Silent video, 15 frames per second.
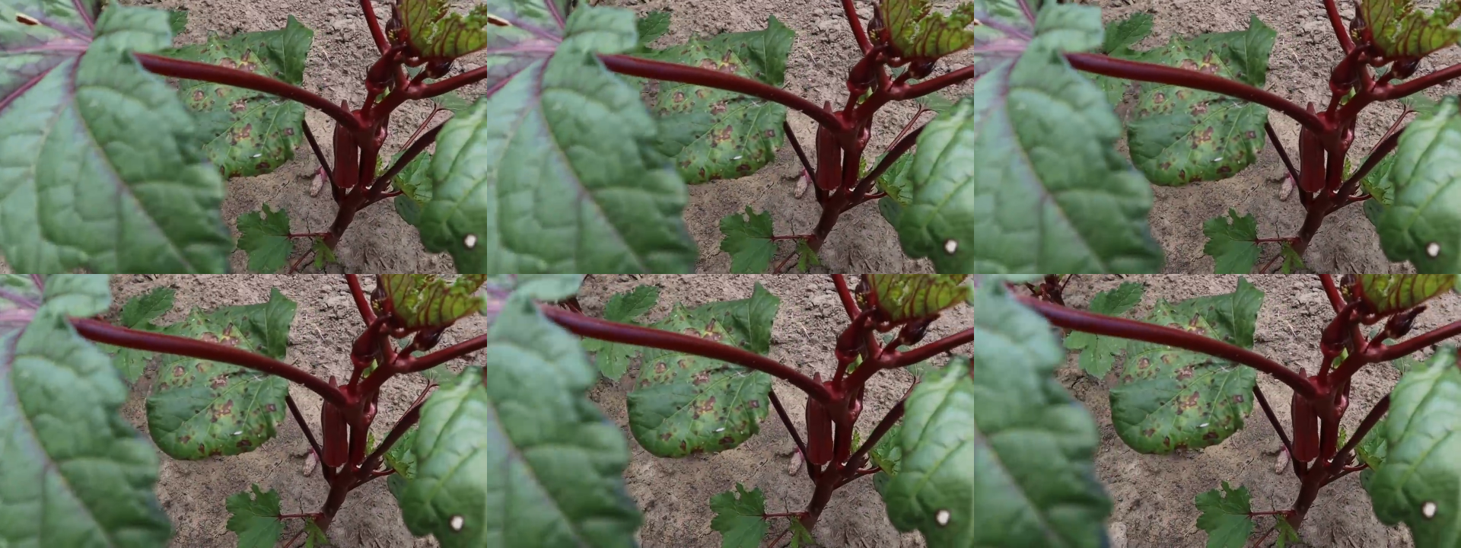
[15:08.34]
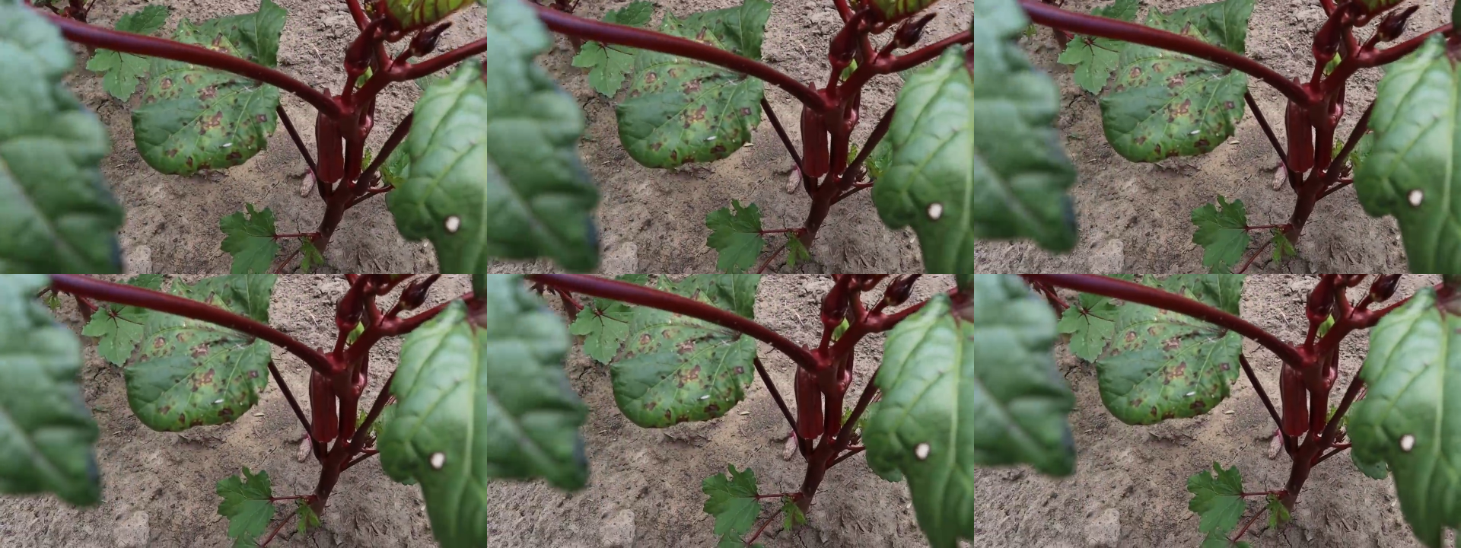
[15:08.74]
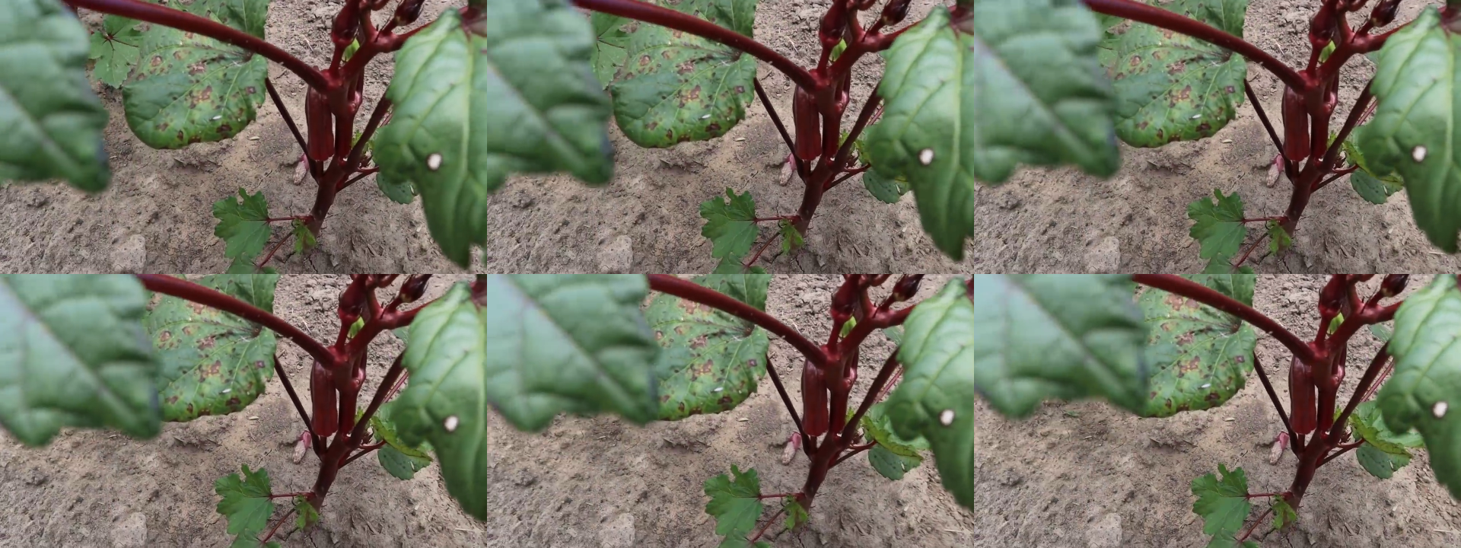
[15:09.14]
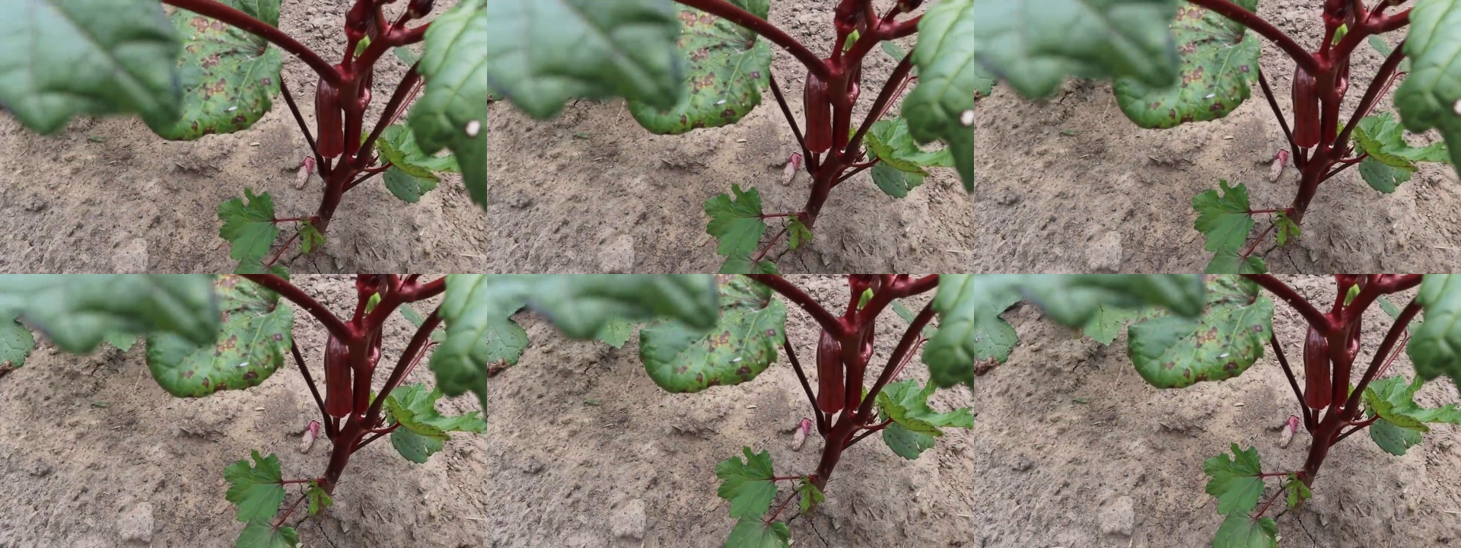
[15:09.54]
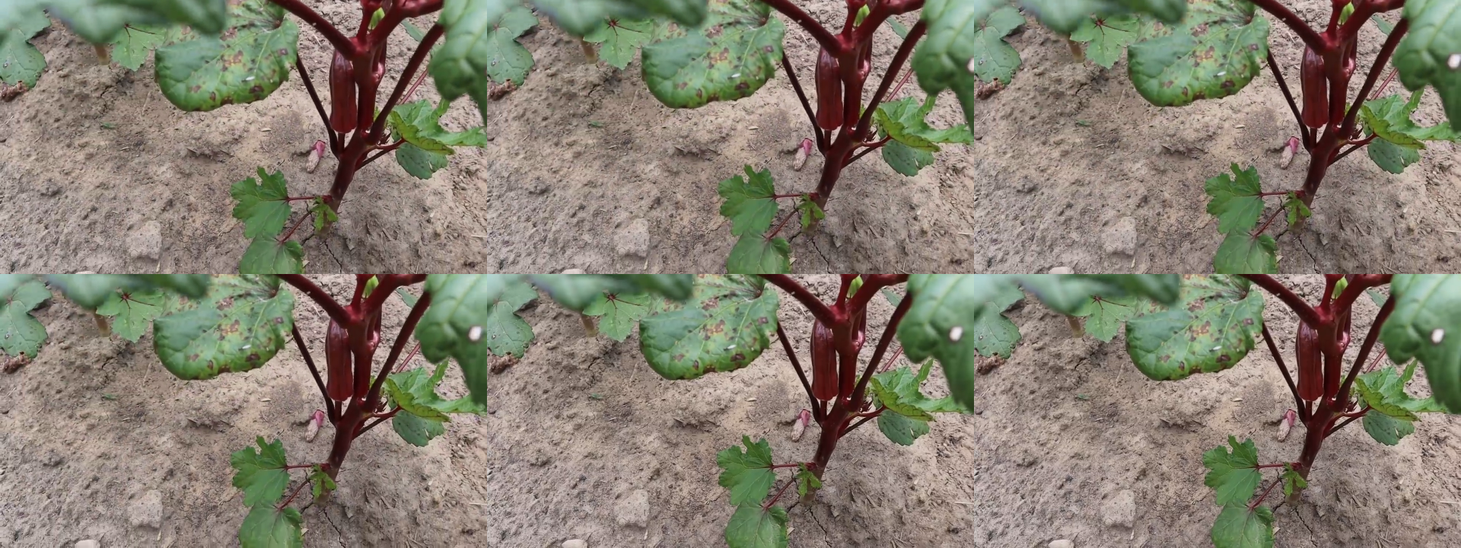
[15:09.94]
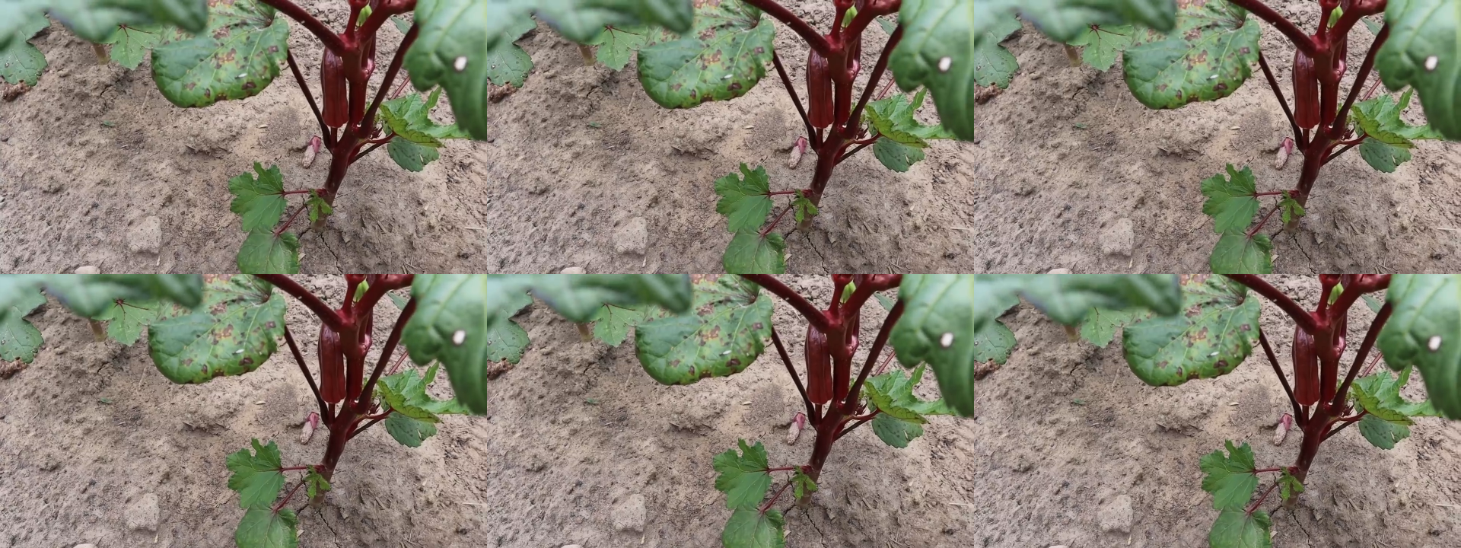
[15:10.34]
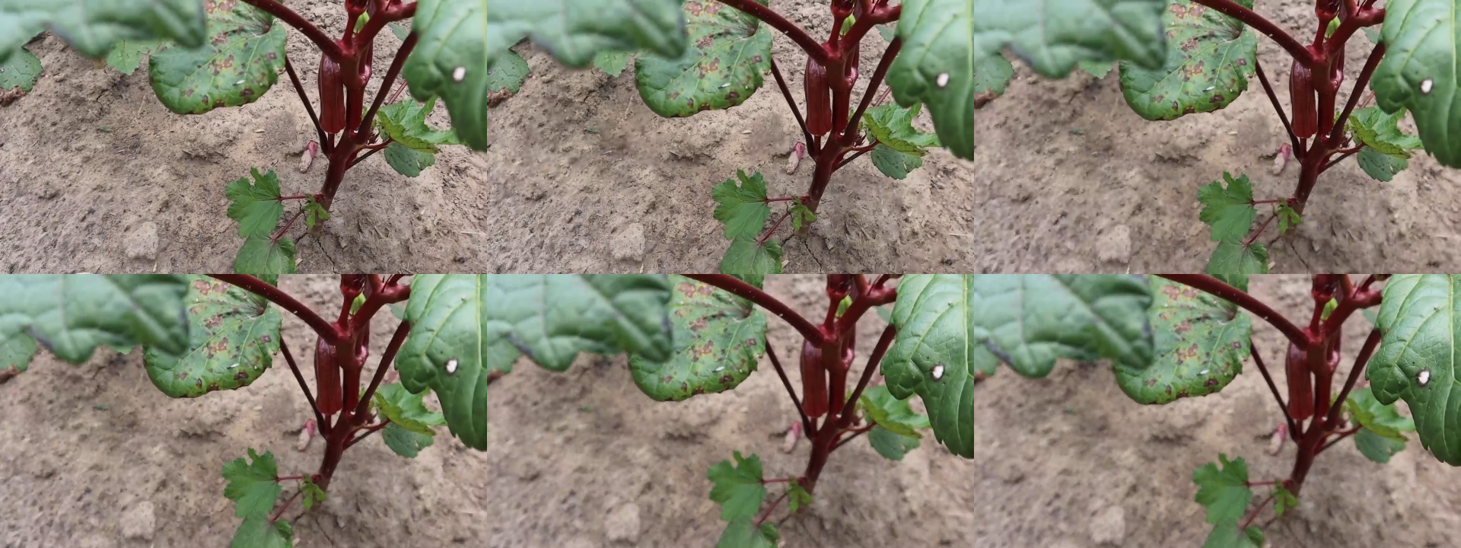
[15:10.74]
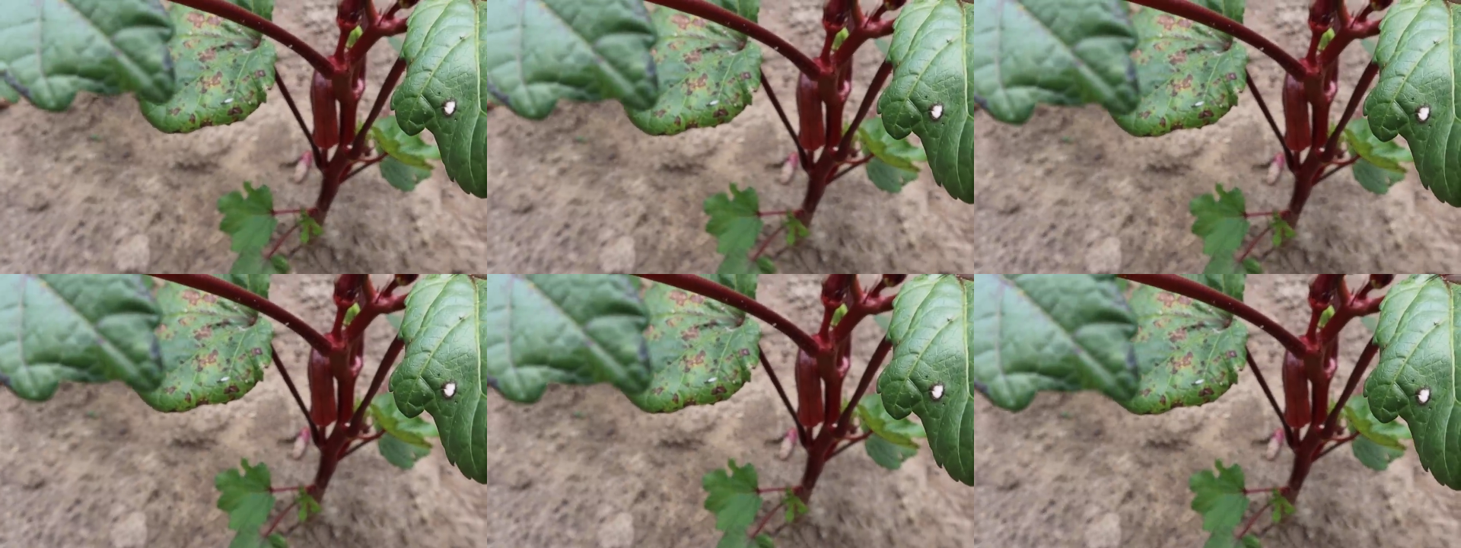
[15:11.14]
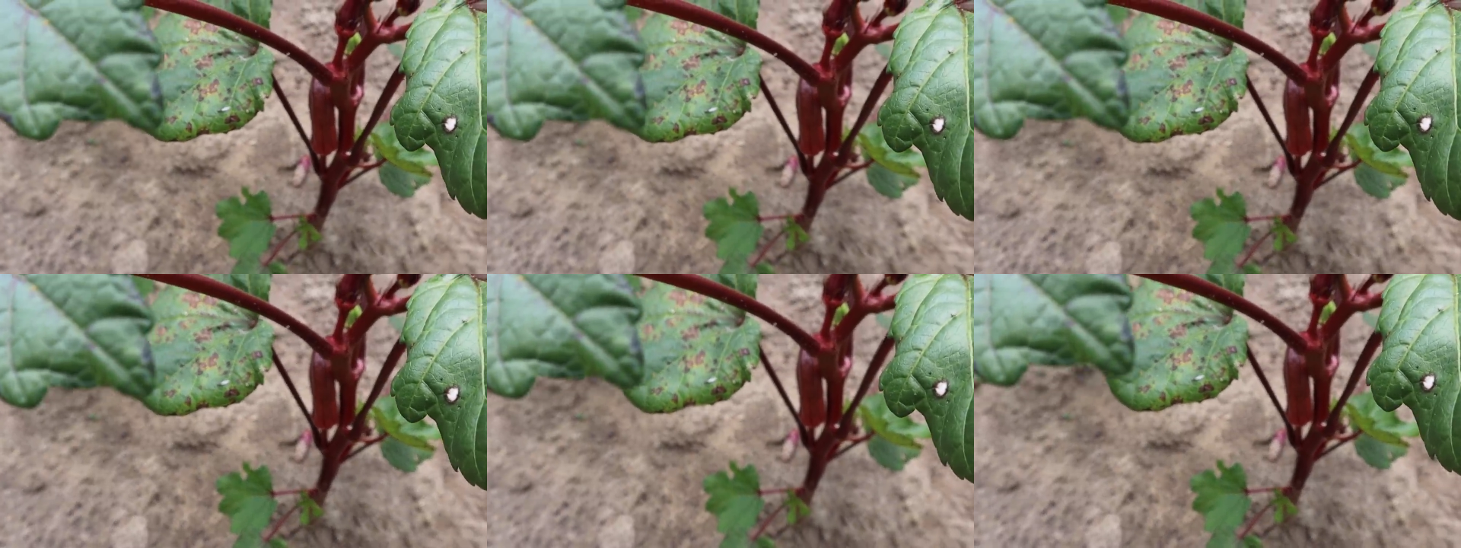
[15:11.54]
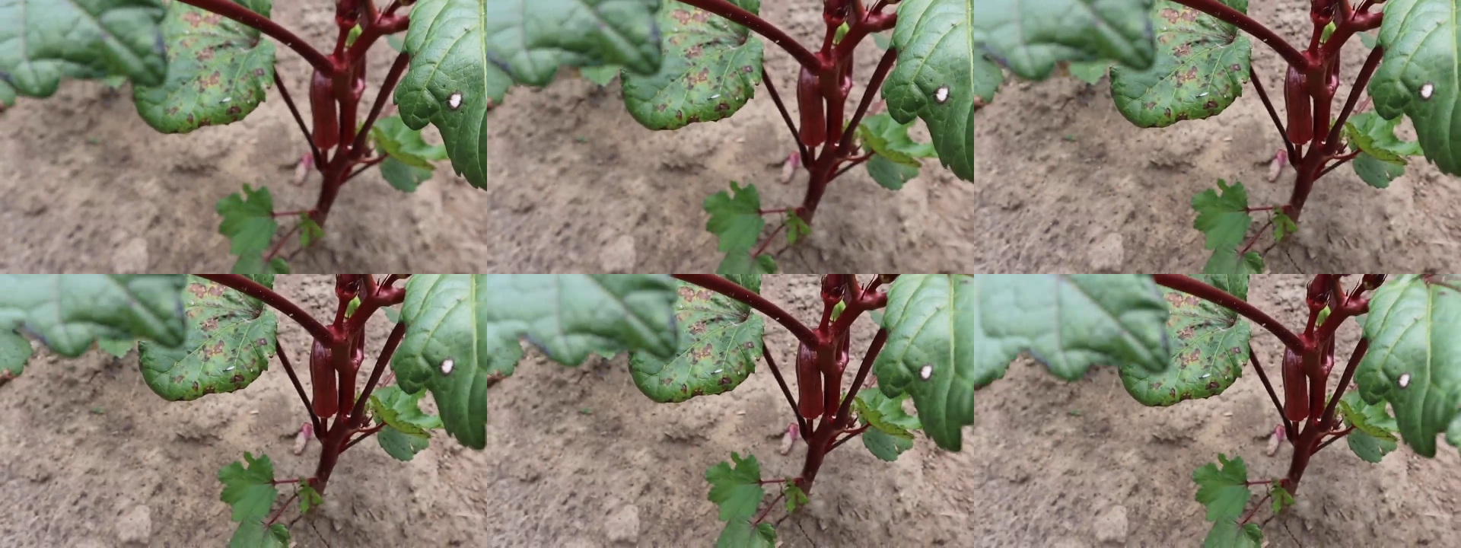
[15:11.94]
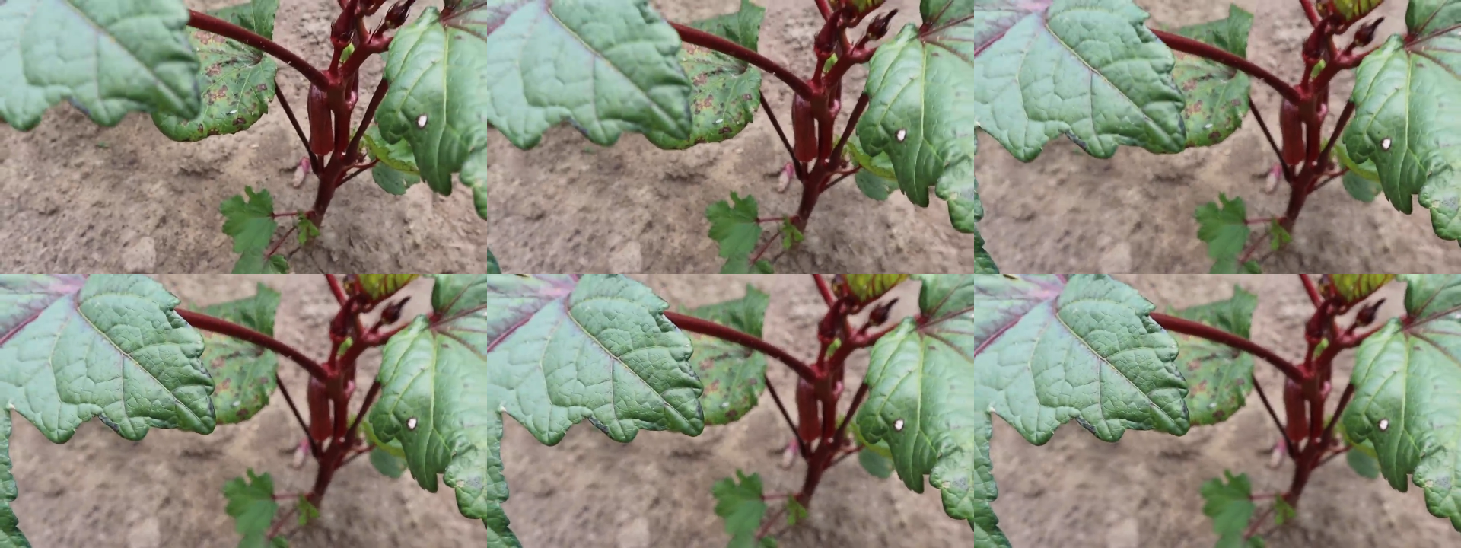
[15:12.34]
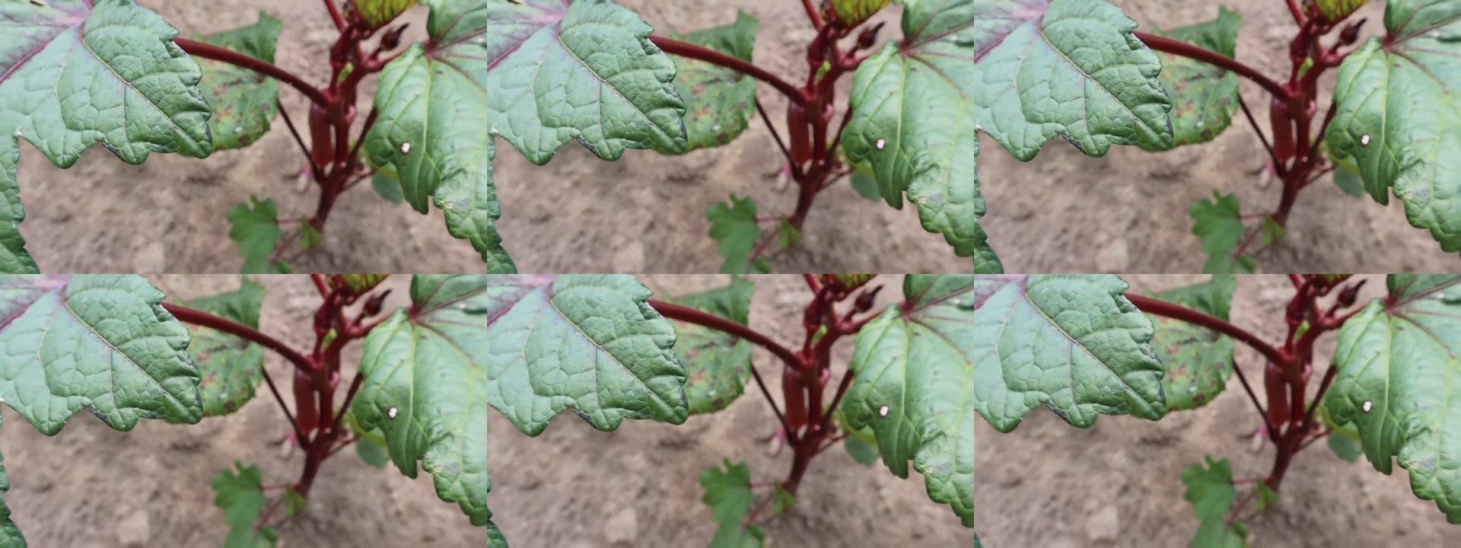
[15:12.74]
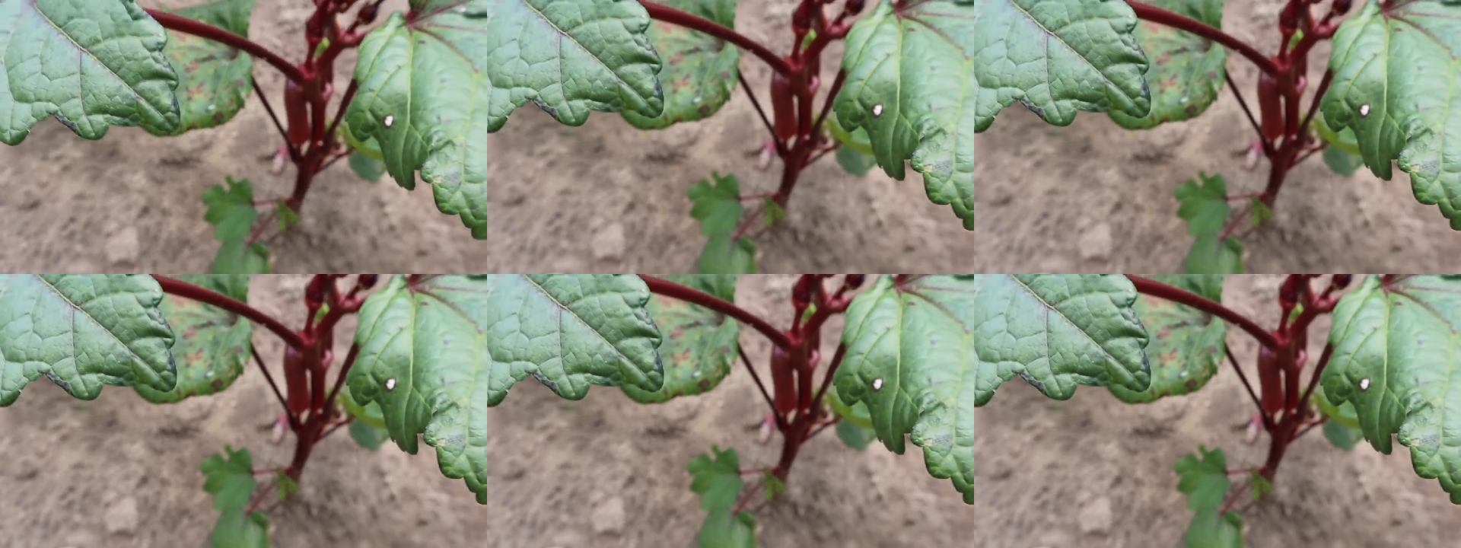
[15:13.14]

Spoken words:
Nobody's mouth can be seen.